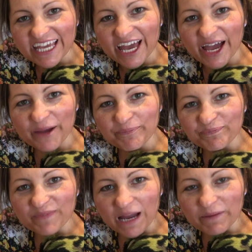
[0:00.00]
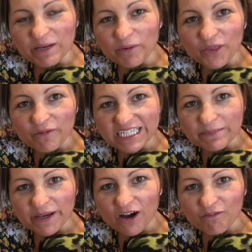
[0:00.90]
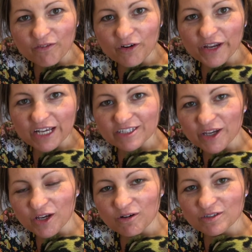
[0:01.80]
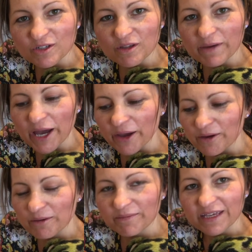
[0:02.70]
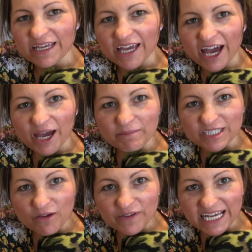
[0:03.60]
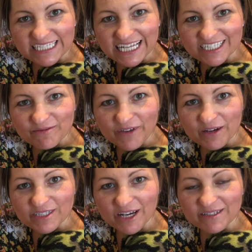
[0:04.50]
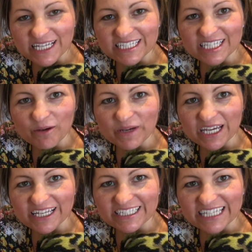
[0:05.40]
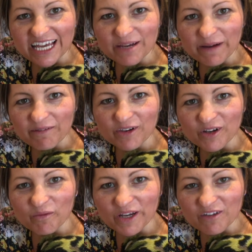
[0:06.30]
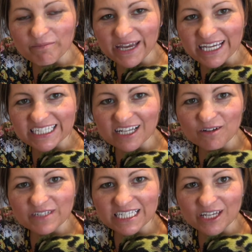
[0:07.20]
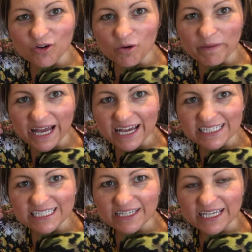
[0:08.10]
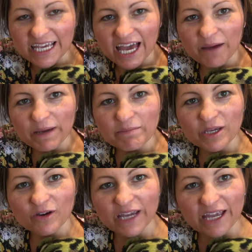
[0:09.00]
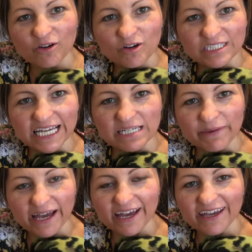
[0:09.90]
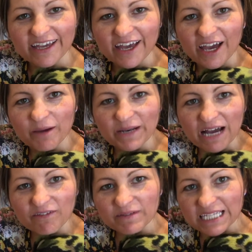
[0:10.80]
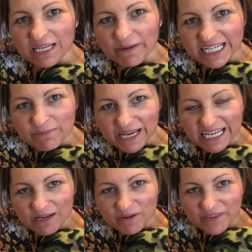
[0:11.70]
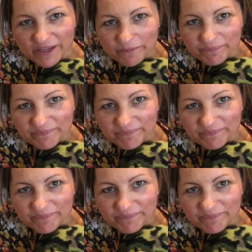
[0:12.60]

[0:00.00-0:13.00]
I'm going to put the recipe on for you so you can all do them at home. Don't forget to send some photos in so we can have a look at what you've made. I'd love to see your bears. And maybe you could get your teddy bear and have a teddy bear's picnic with them.